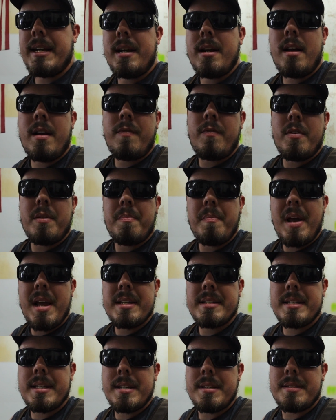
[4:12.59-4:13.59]
it off with
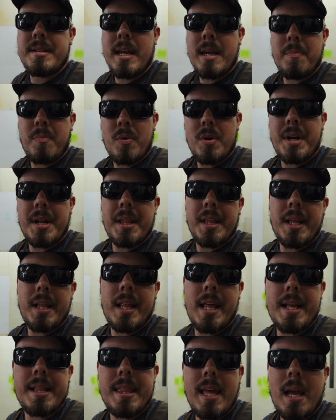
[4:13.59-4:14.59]
masking tape or anything
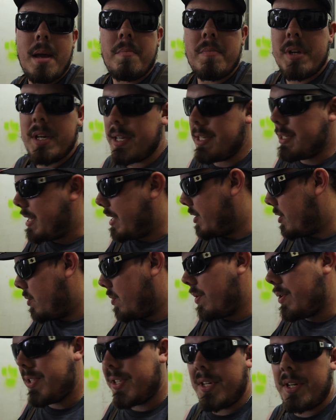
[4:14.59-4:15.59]
like that, because I knew
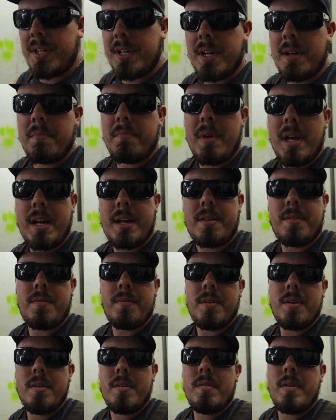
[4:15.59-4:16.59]
I was going to come back
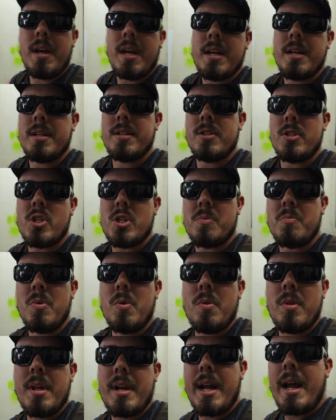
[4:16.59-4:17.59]
through and
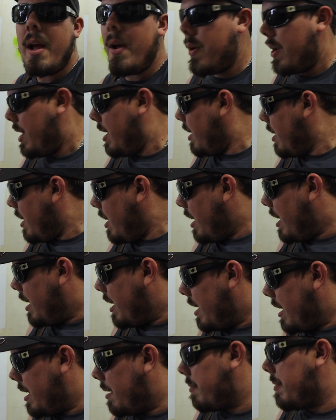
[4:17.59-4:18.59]
smooth it out
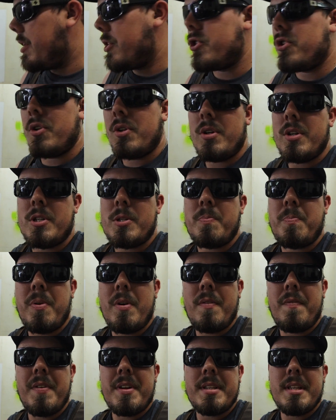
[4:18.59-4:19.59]
and make sure it's
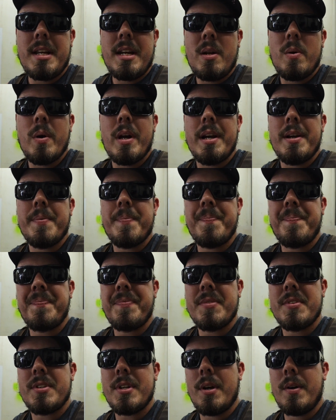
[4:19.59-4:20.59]
perfect anyway.
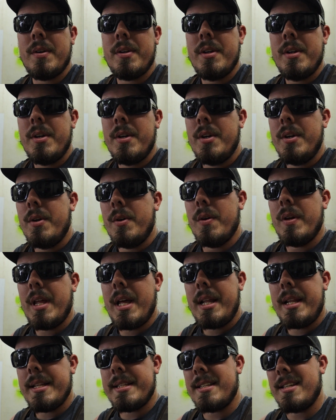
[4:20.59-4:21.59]
So with
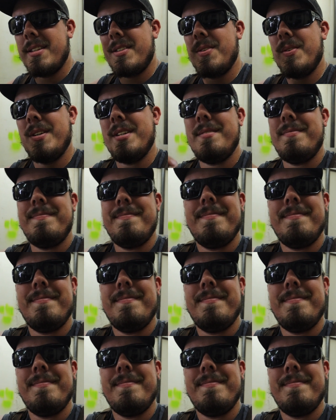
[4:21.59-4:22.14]
that, let's get to it.